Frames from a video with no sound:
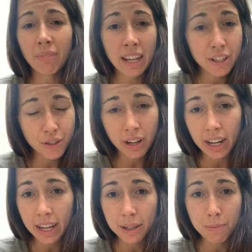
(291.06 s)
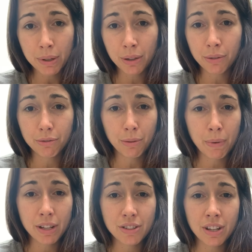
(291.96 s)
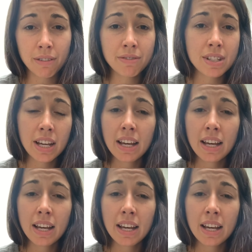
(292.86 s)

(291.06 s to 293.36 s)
make sure I had a meal for my shift,